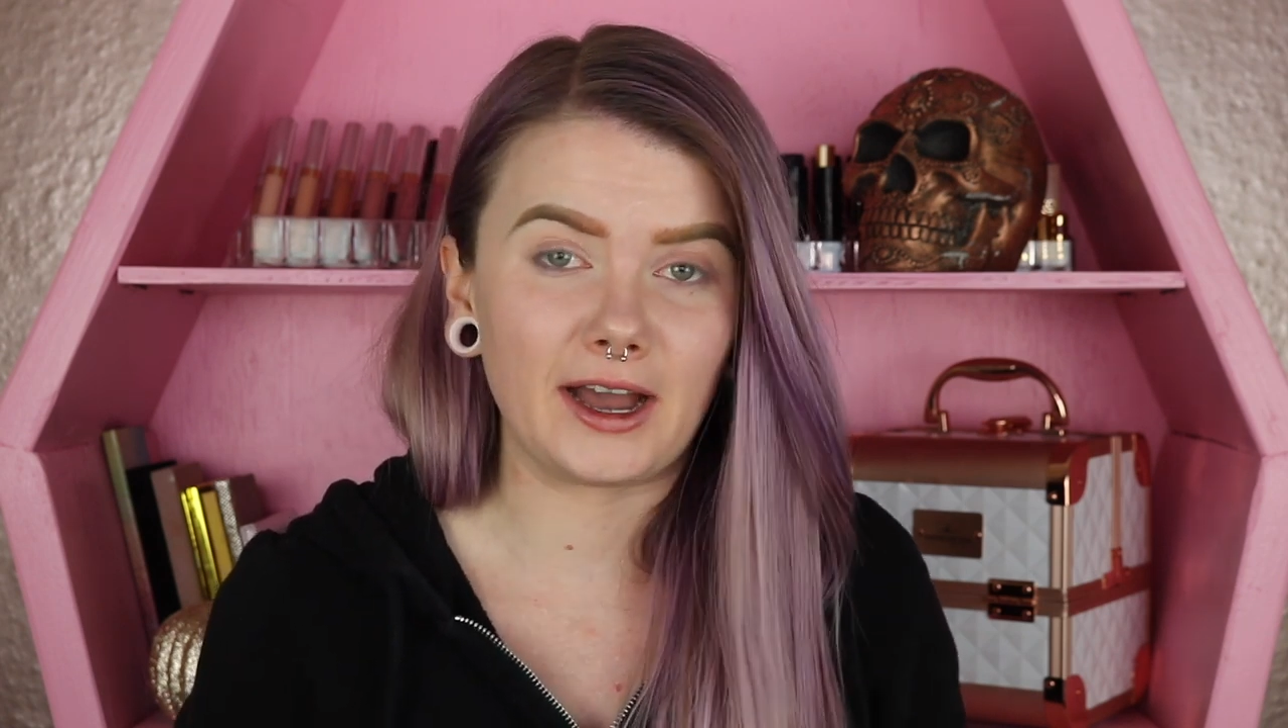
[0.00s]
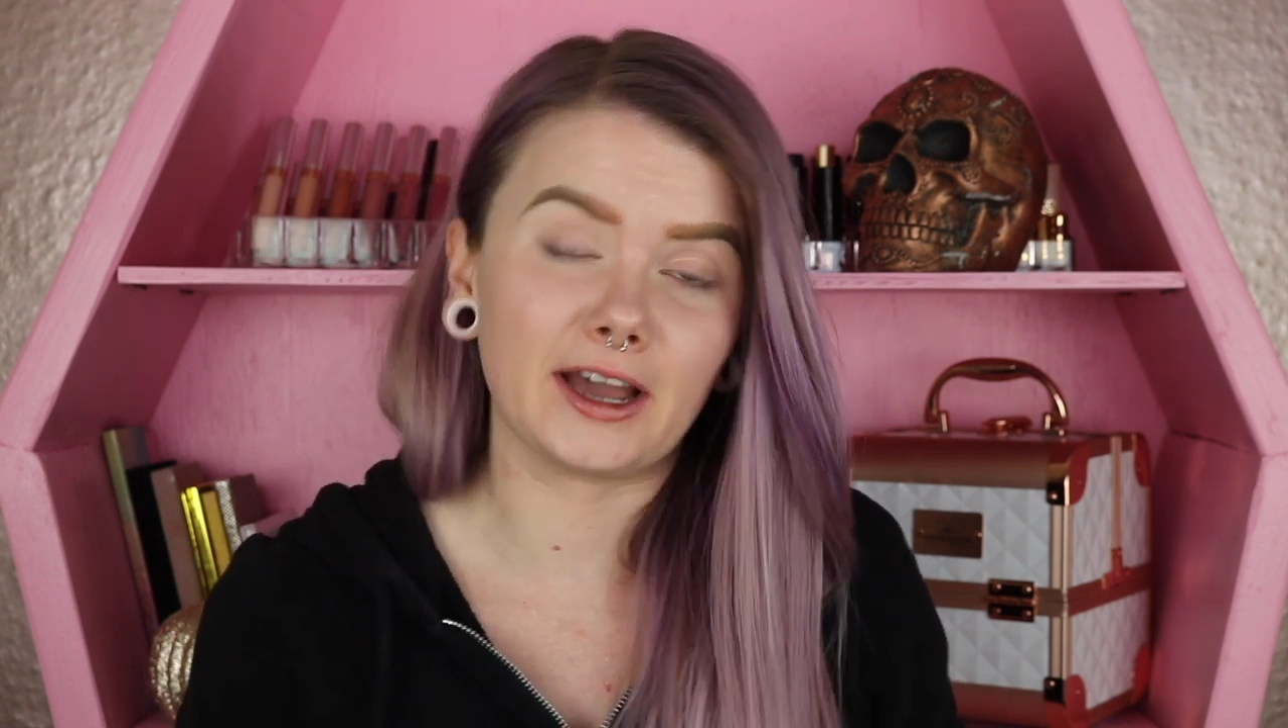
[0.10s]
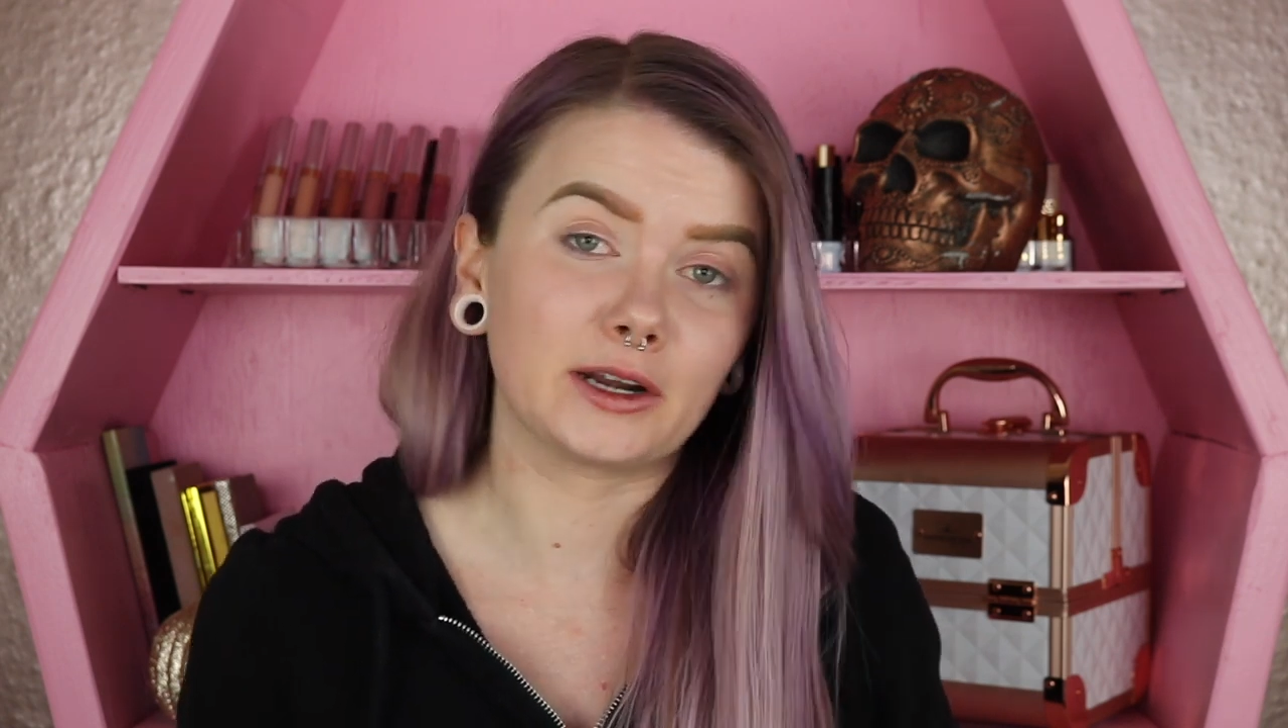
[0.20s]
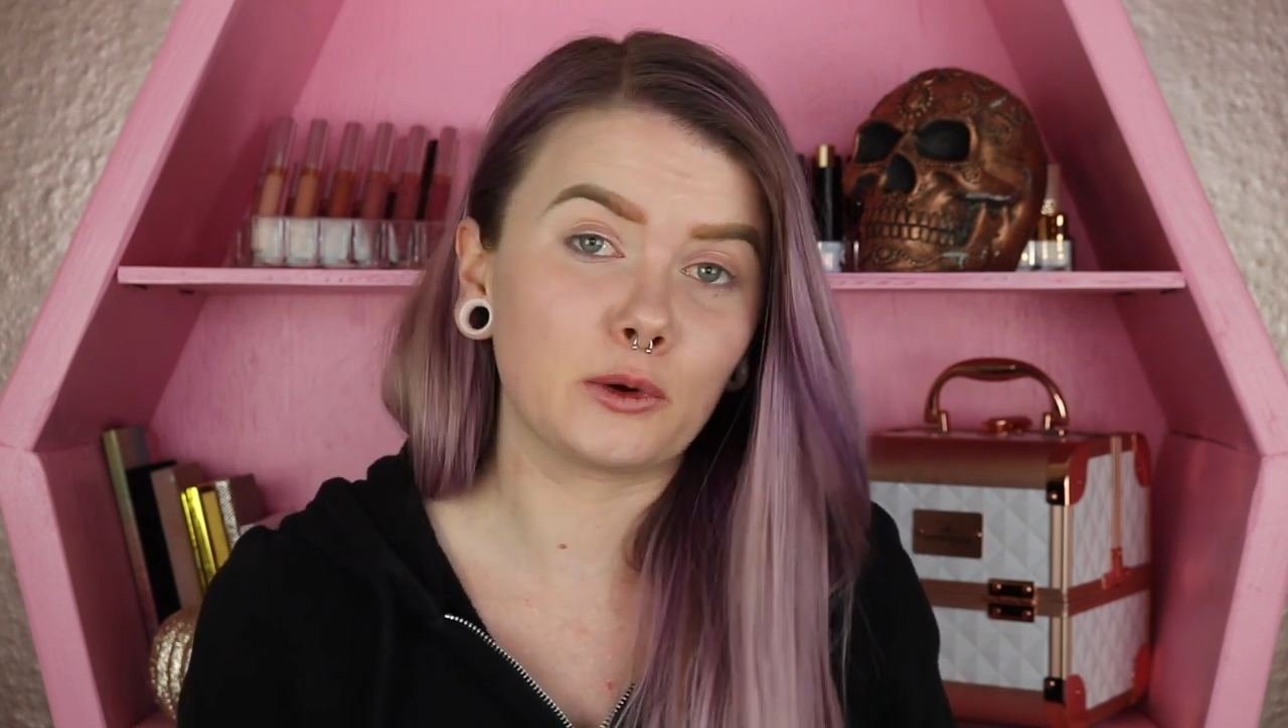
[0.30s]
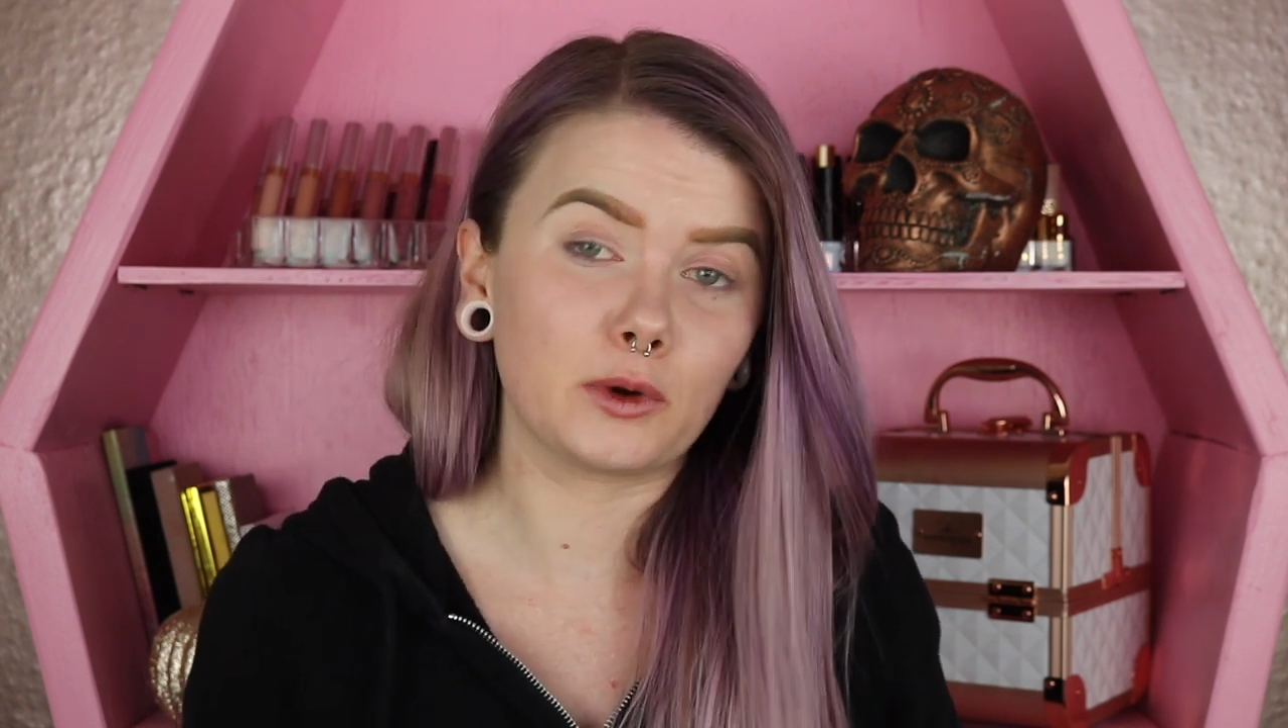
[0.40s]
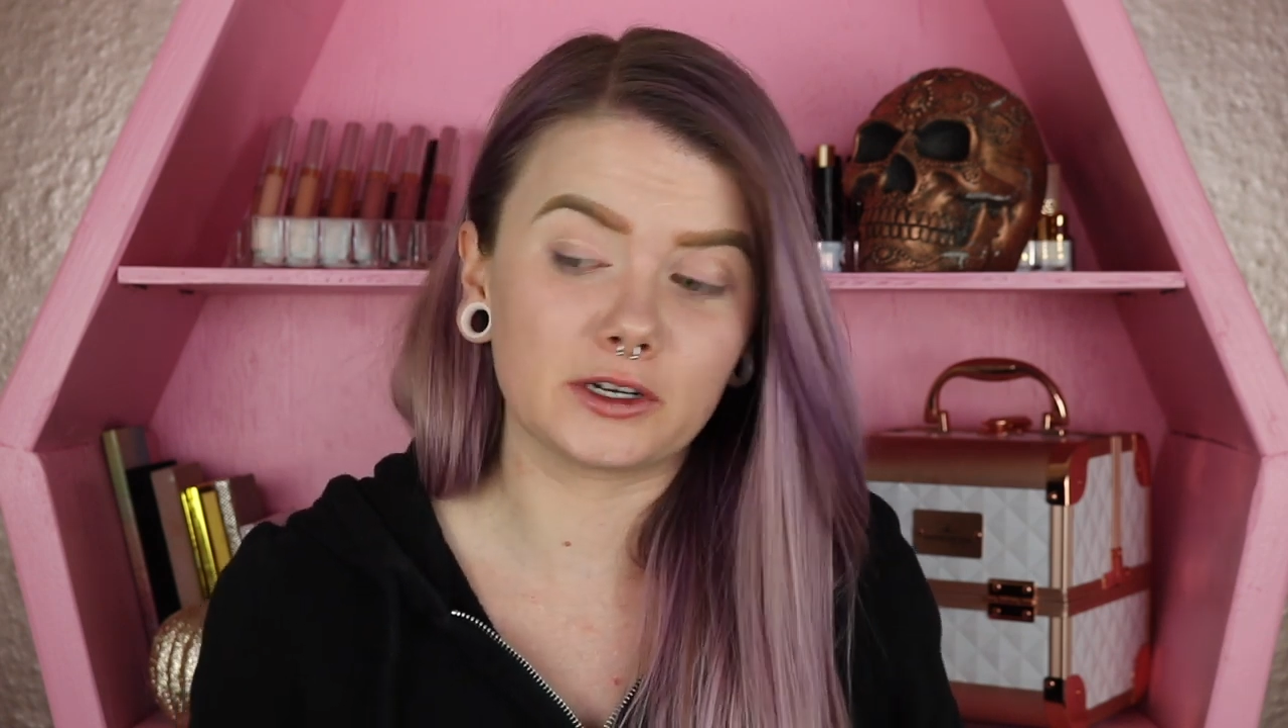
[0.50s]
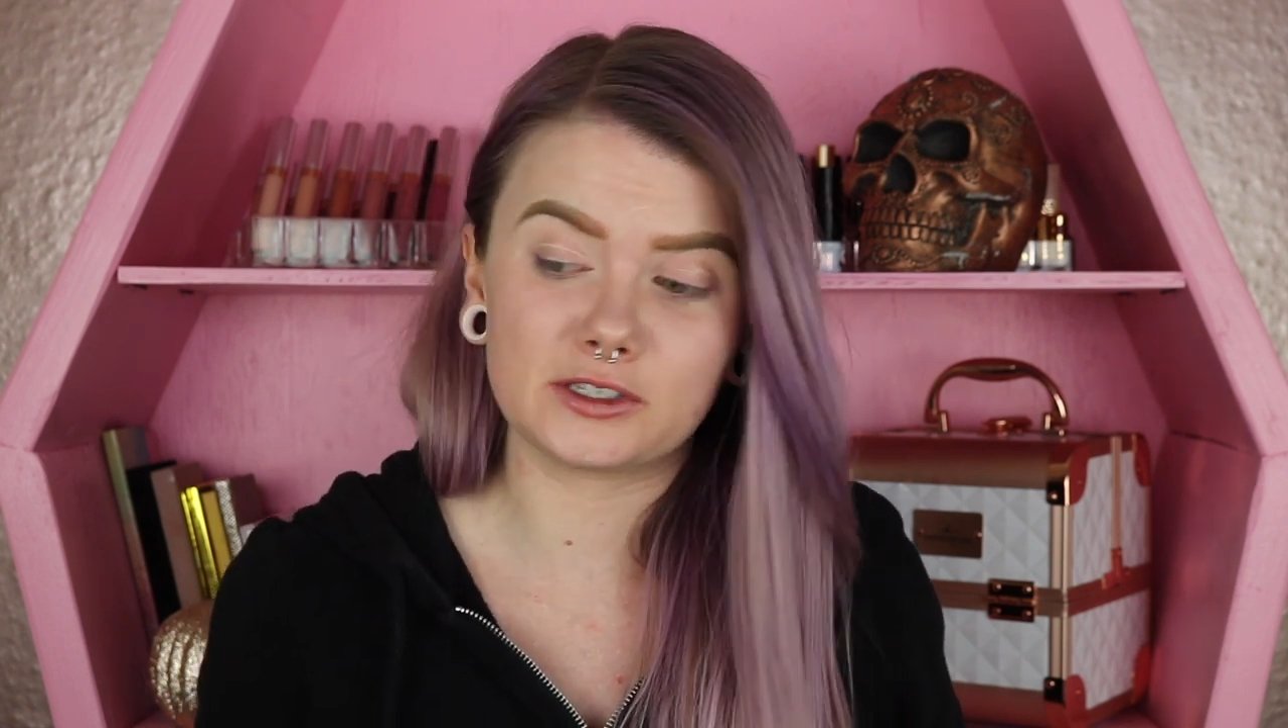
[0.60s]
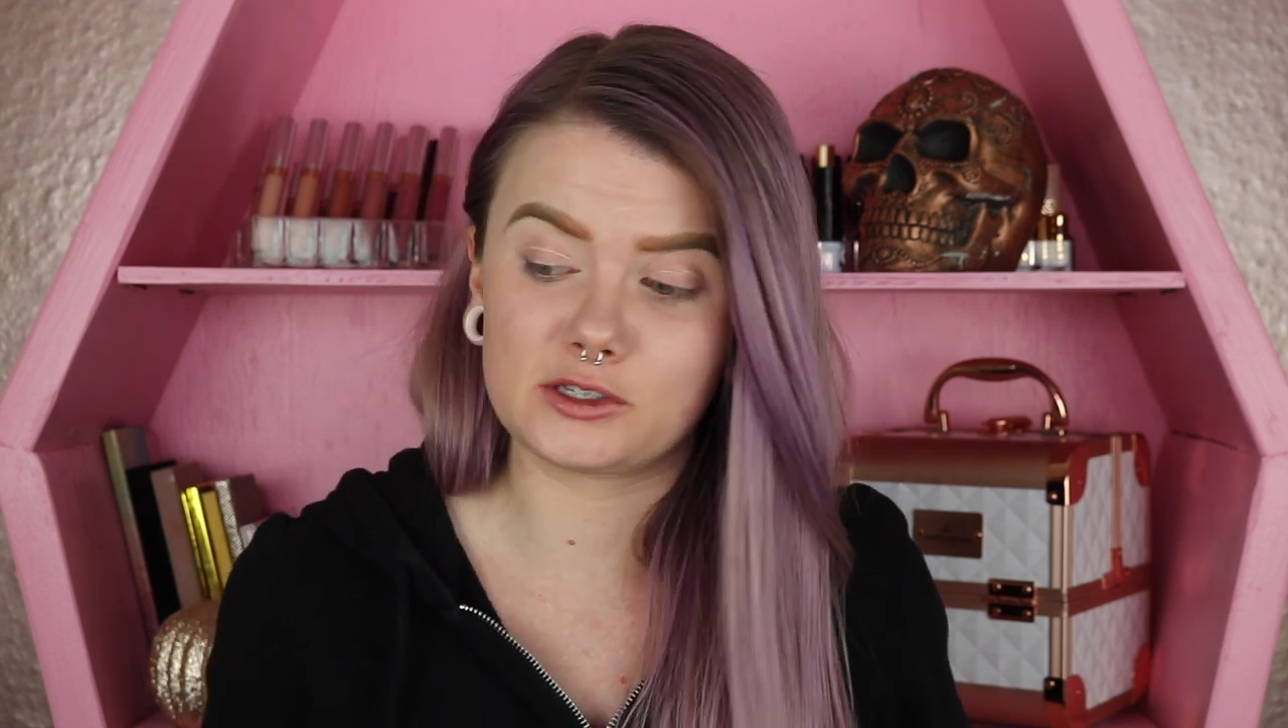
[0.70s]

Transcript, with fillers: I don't want to